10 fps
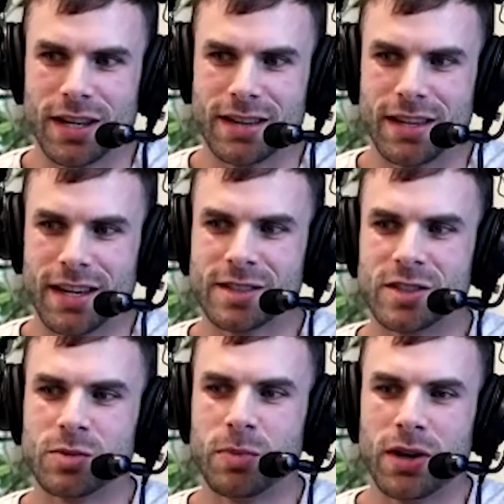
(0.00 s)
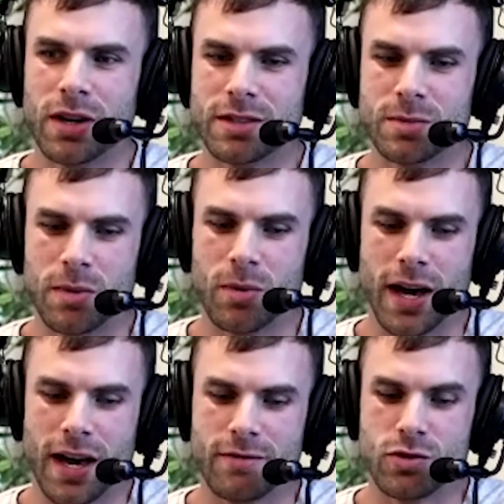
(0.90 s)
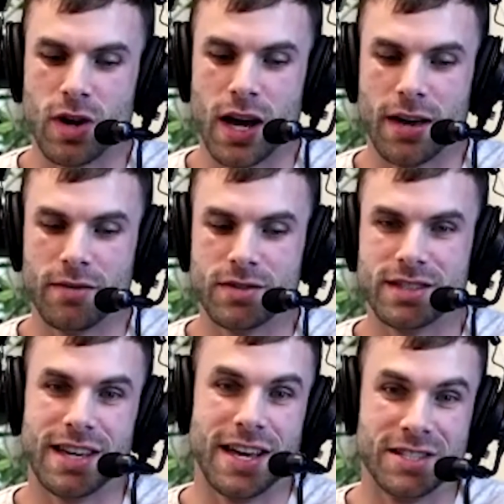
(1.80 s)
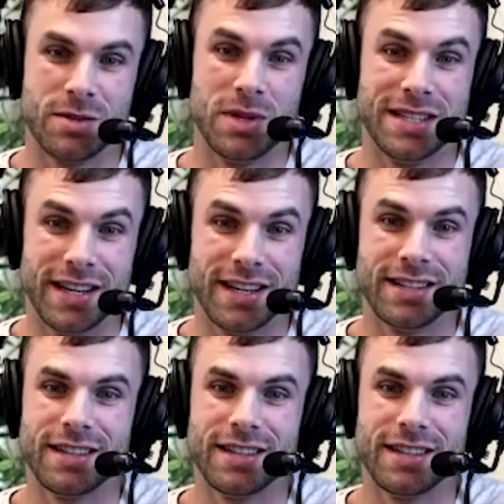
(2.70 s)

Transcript: the experience people have drives the science to be done,